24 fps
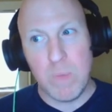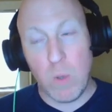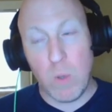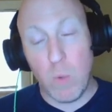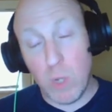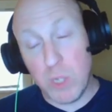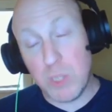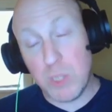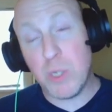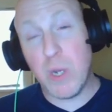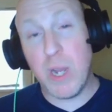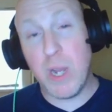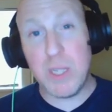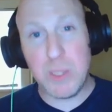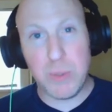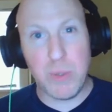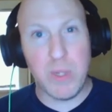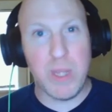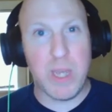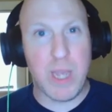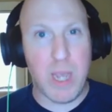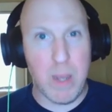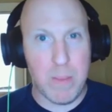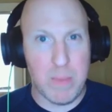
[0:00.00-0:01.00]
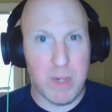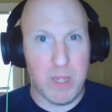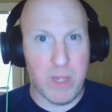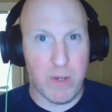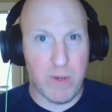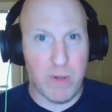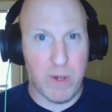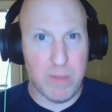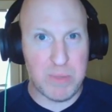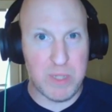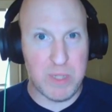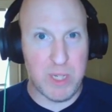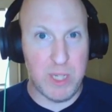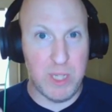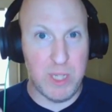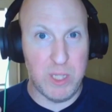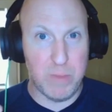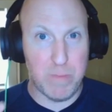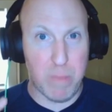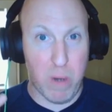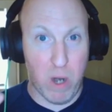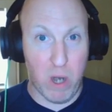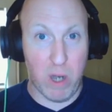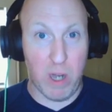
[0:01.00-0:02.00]
Atreus really coming to the grips that
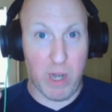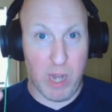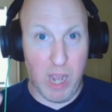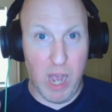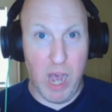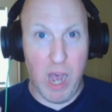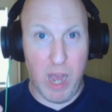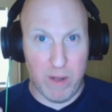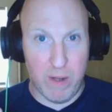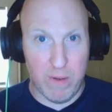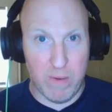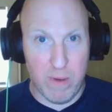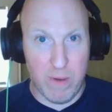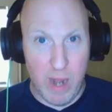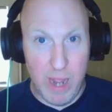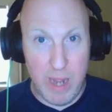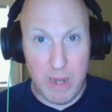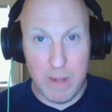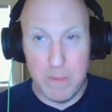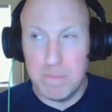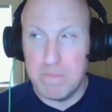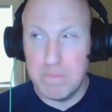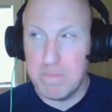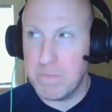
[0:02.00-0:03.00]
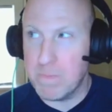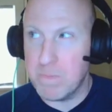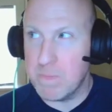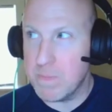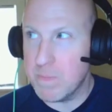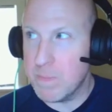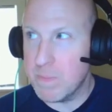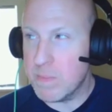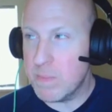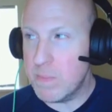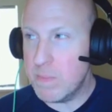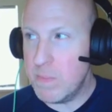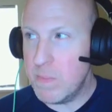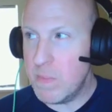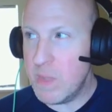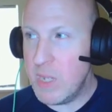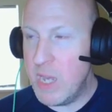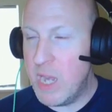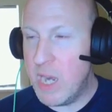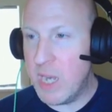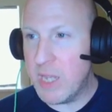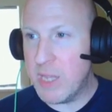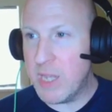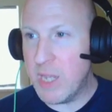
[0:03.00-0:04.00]
he's part God, right?
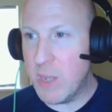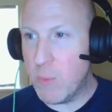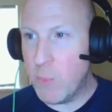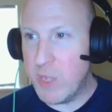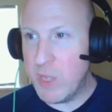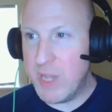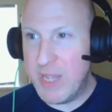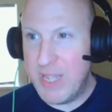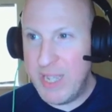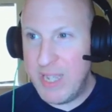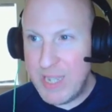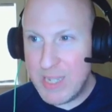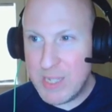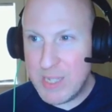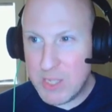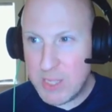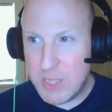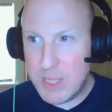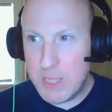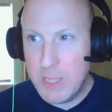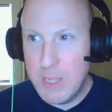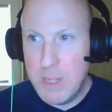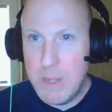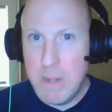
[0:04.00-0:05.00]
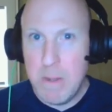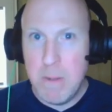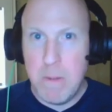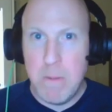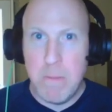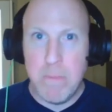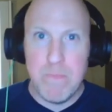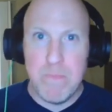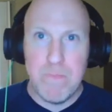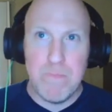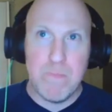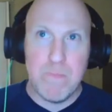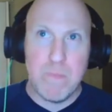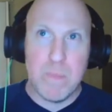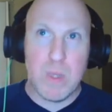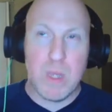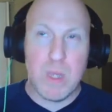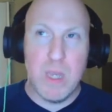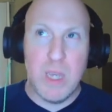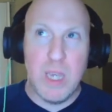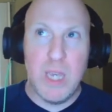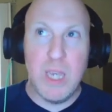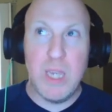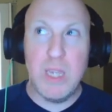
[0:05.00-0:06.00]
And I think with this,
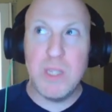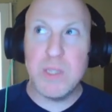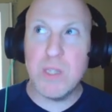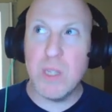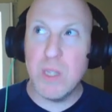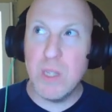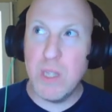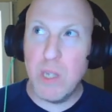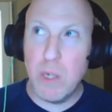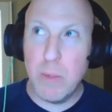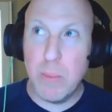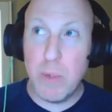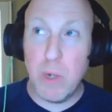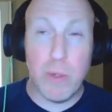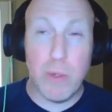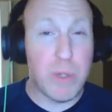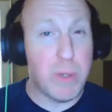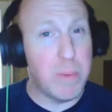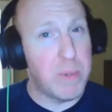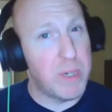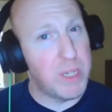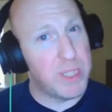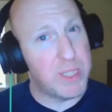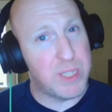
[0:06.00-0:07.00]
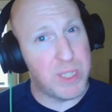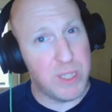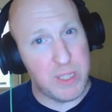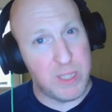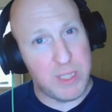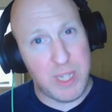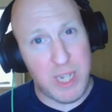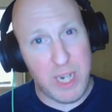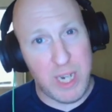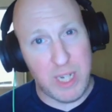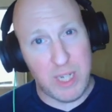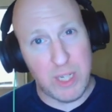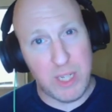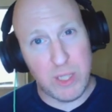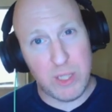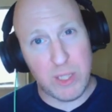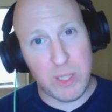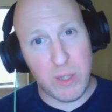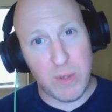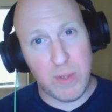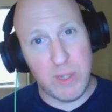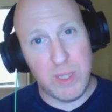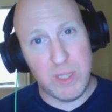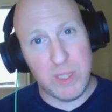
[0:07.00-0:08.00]
he's a little bit older, but he's still a teenager.
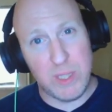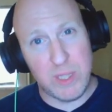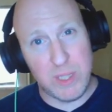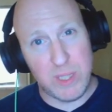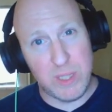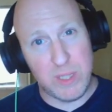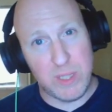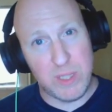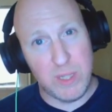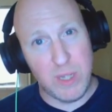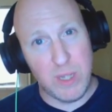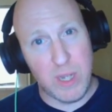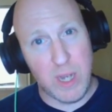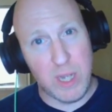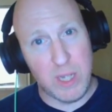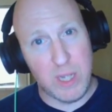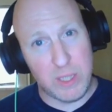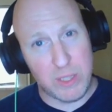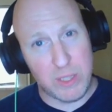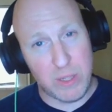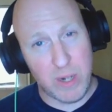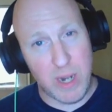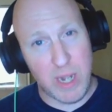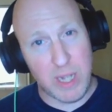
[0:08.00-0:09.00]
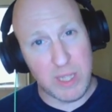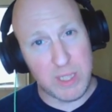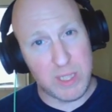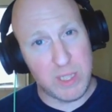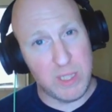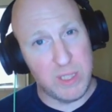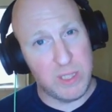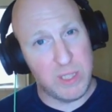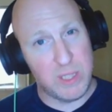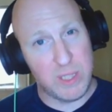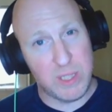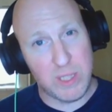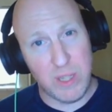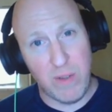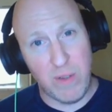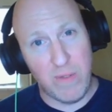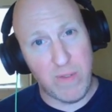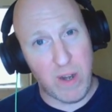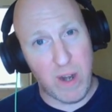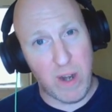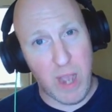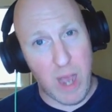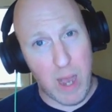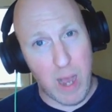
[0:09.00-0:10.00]
So Atreus is still
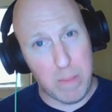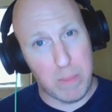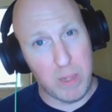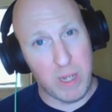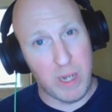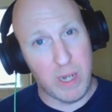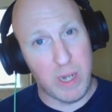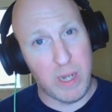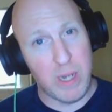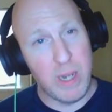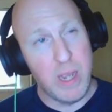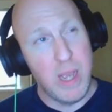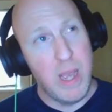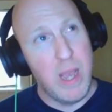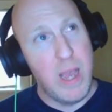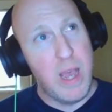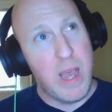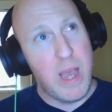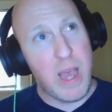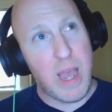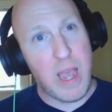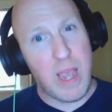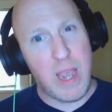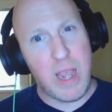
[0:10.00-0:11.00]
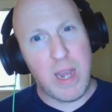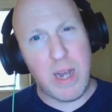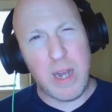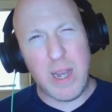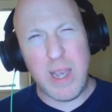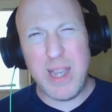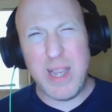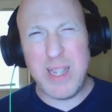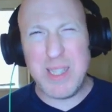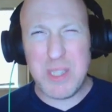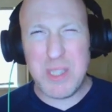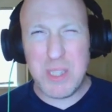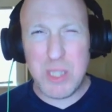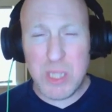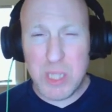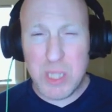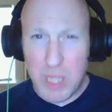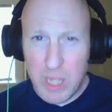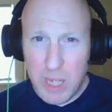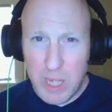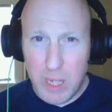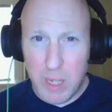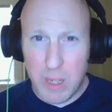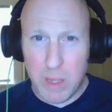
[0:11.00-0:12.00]
very hot blooded. And it
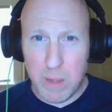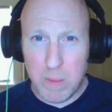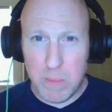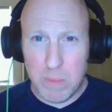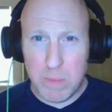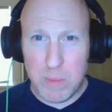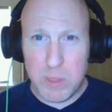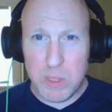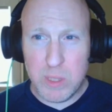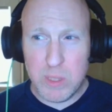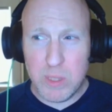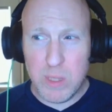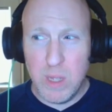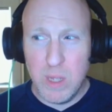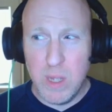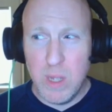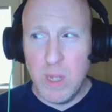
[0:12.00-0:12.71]
seems